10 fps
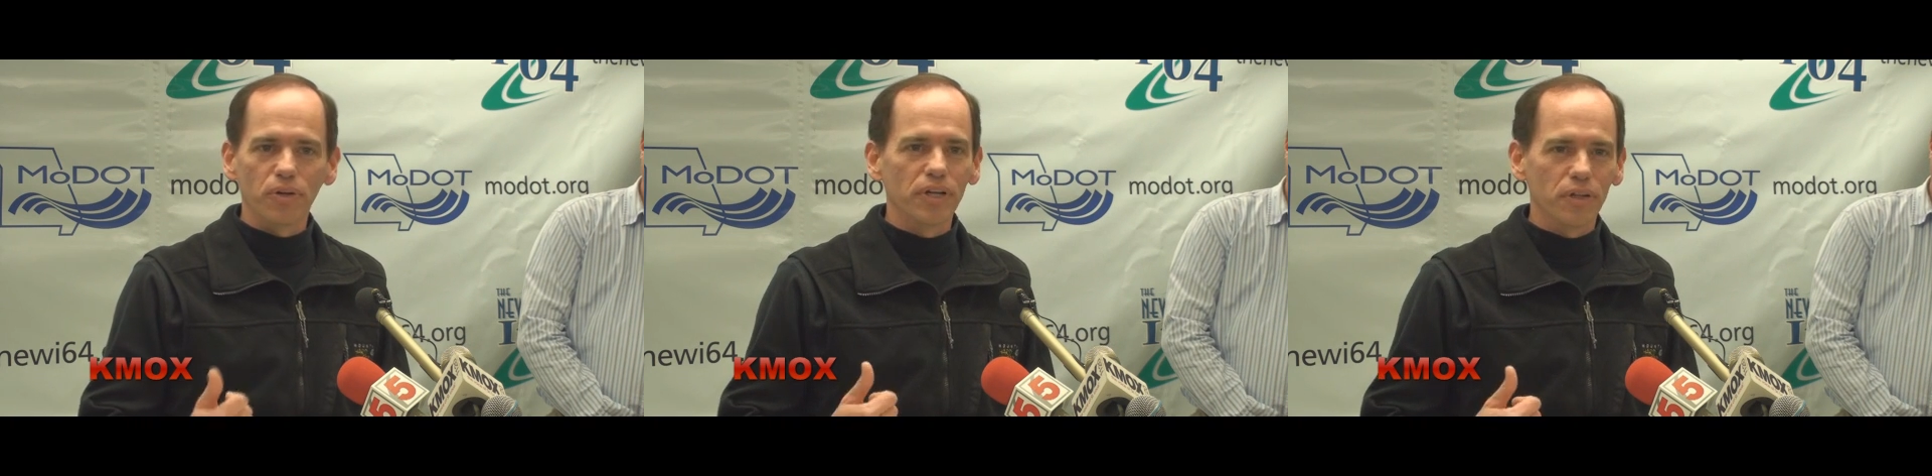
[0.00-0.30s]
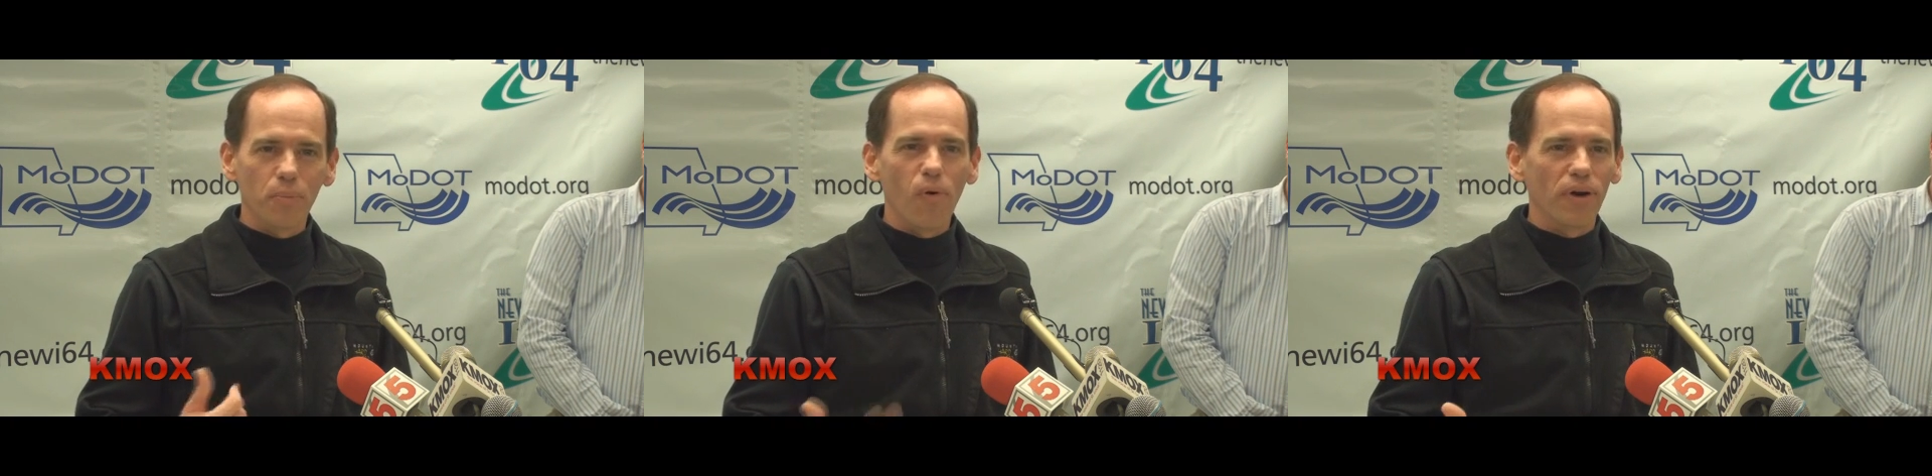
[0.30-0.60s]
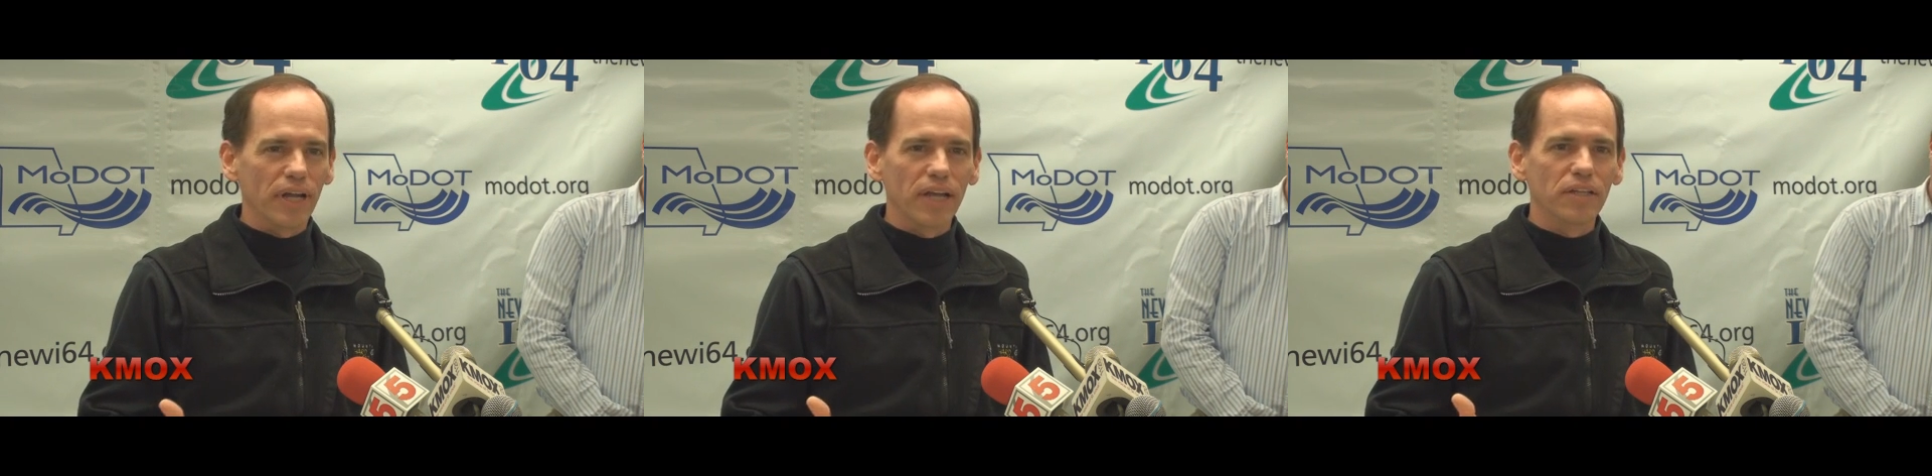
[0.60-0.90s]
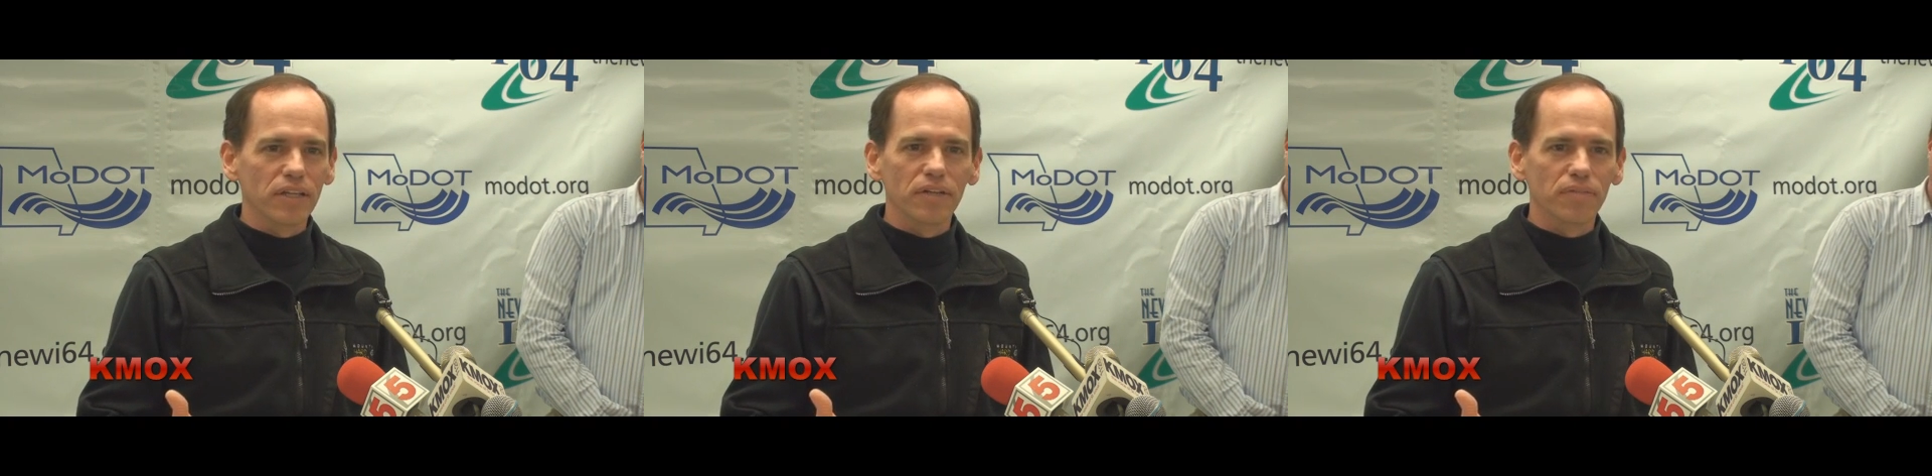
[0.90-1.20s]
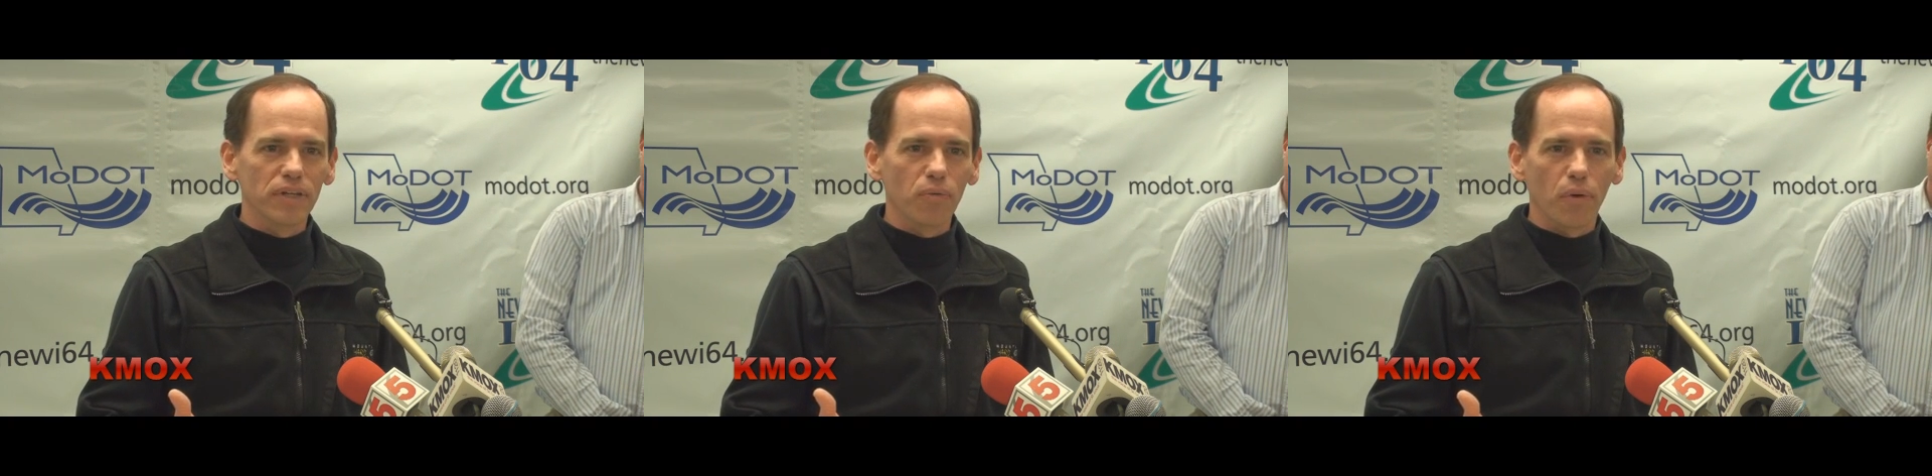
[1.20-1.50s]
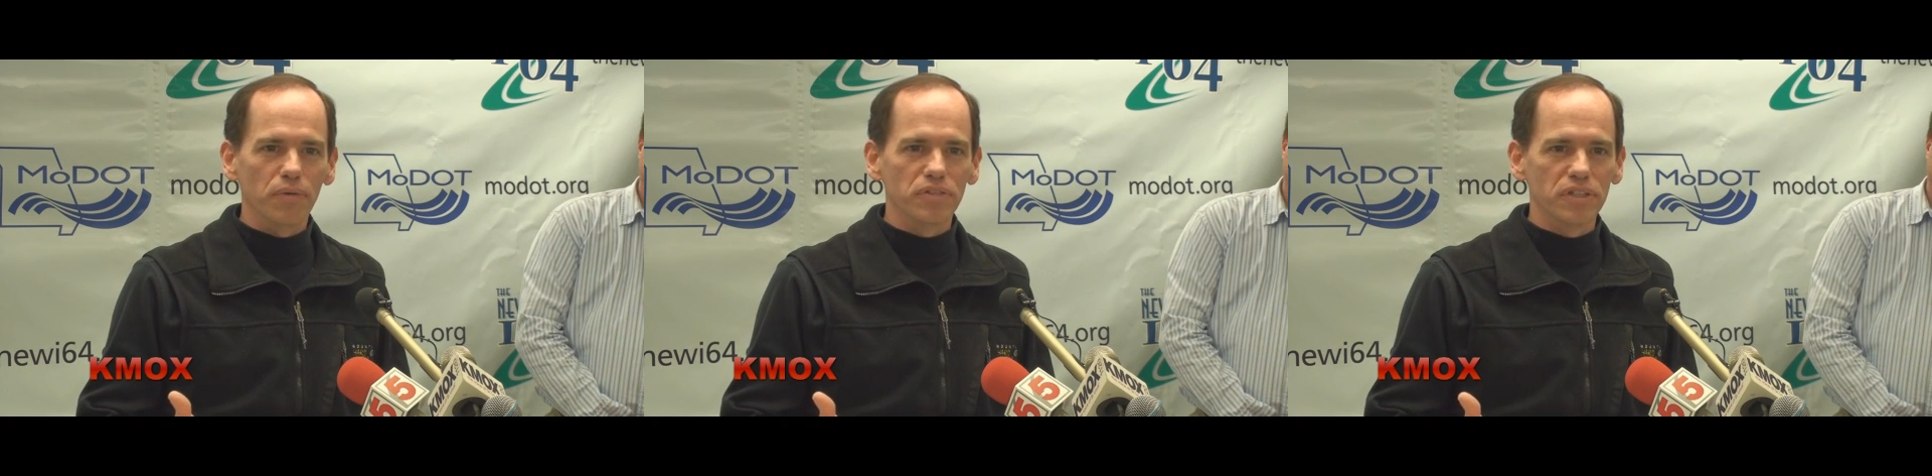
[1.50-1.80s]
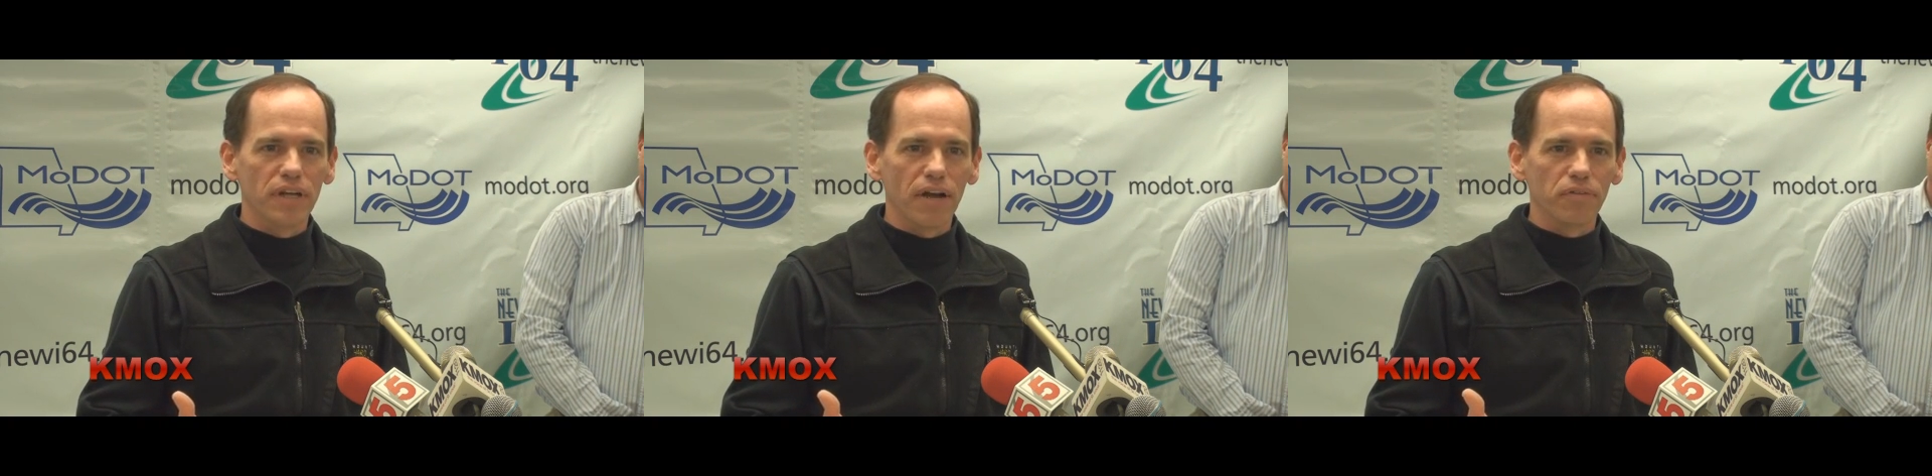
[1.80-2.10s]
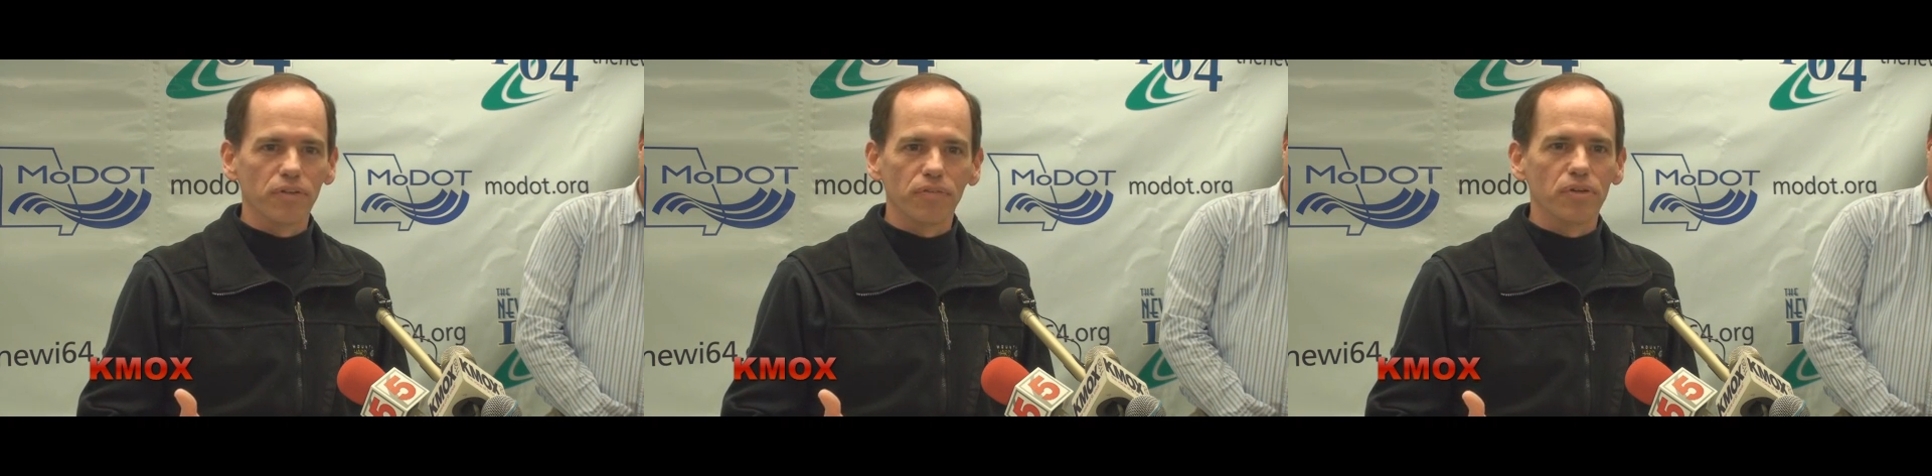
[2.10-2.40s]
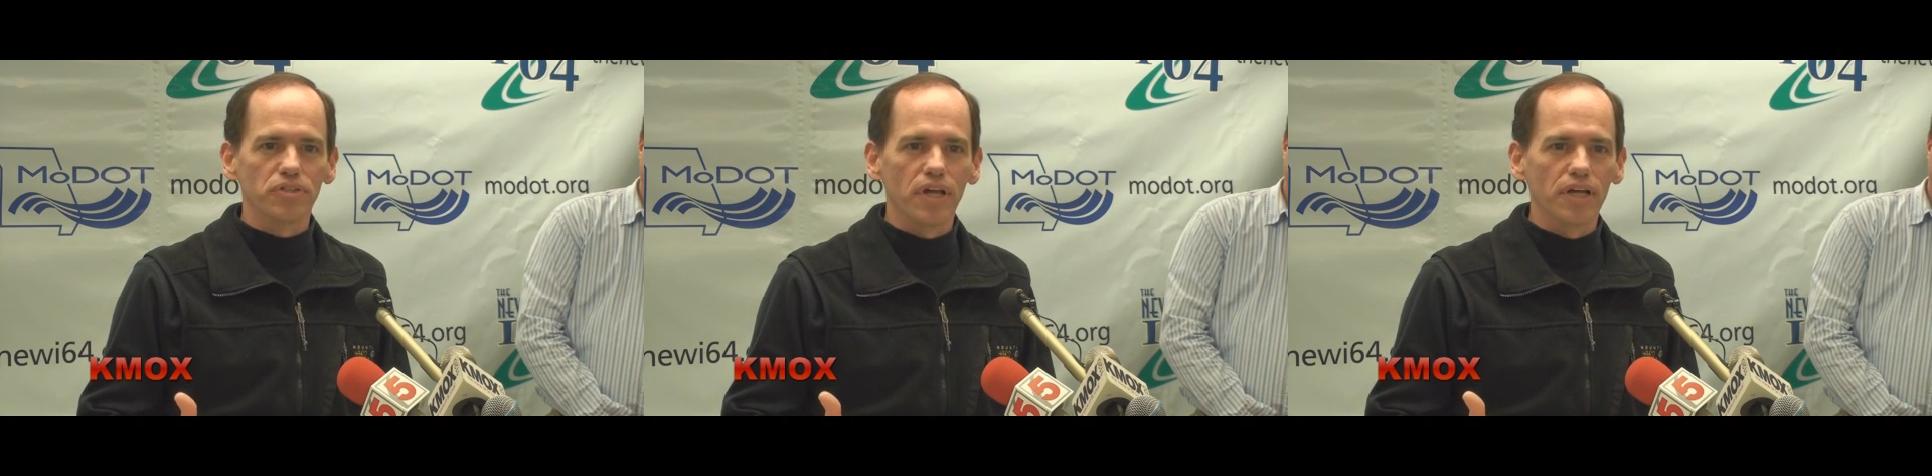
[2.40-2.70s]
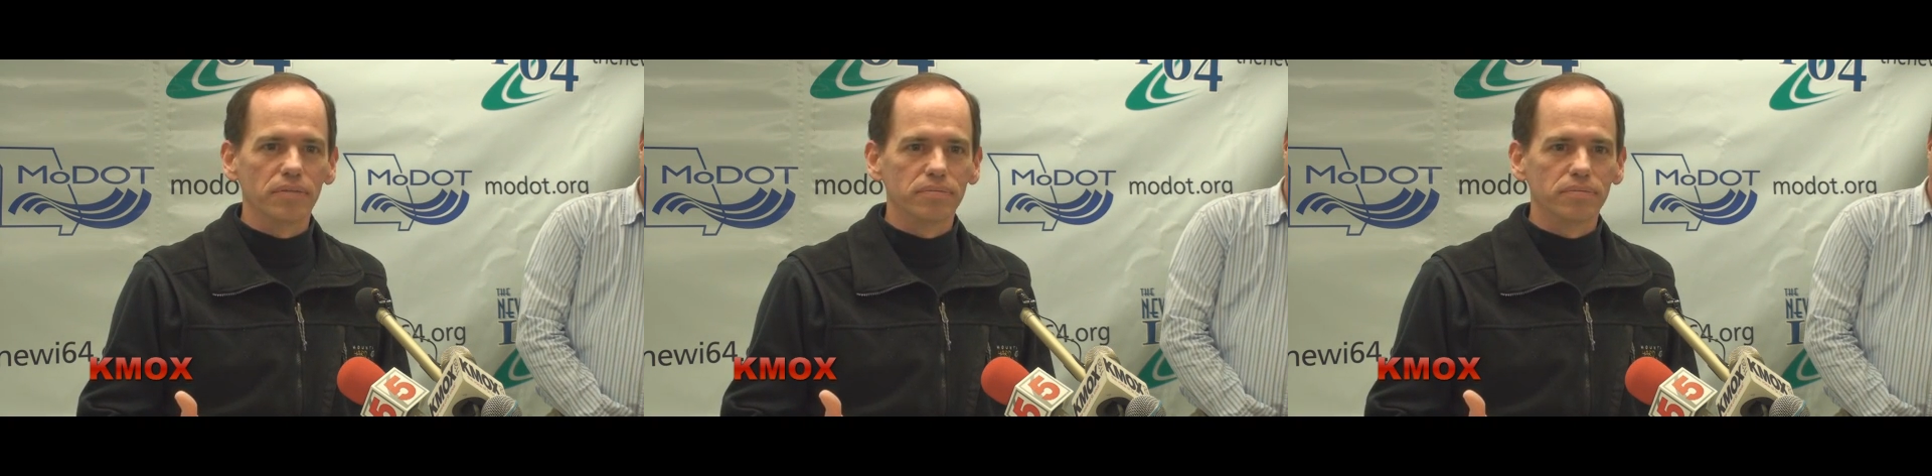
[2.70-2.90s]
really, in the morning and the evening, what we've seen after the first day.